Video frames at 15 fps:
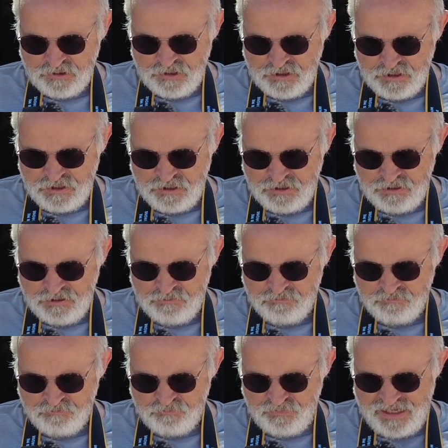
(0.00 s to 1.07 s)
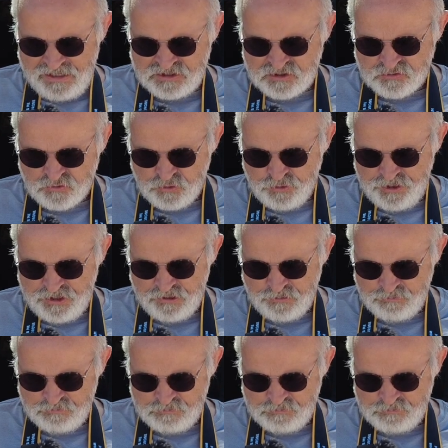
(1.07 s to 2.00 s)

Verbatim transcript: um, asteroid